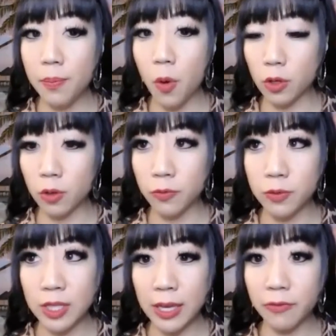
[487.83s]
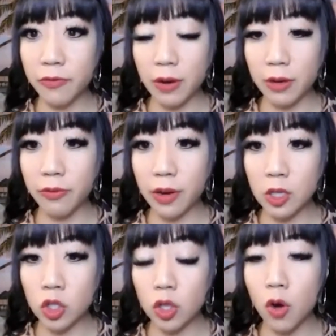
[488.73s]
or you're seeing very, very
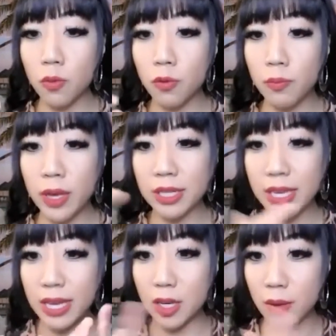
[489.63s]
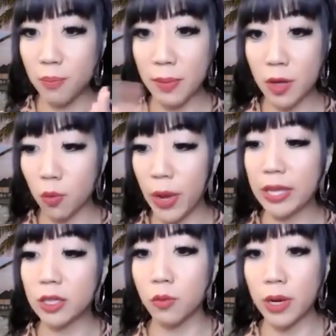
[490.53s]
slow movement in maybe your
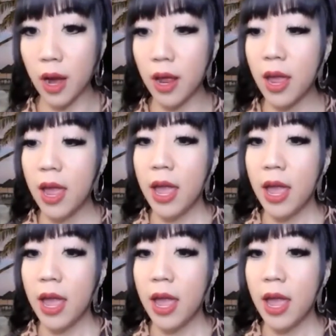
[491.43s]
weight or whatnot,